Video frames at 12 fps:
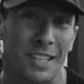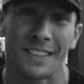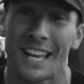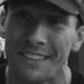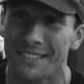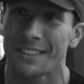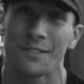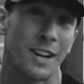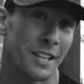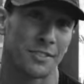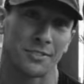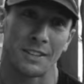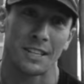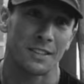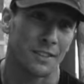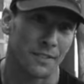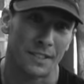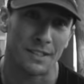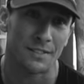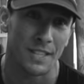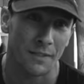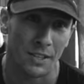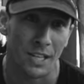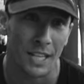And that's the greatest strength of
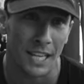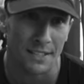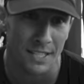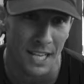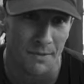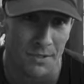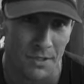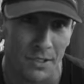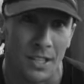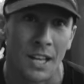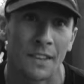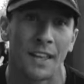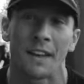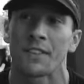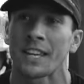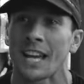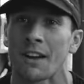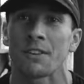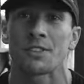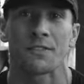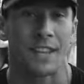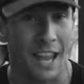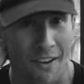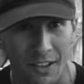someone like Lance Armstrong. They have the courage of
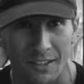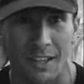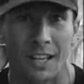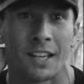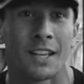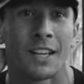character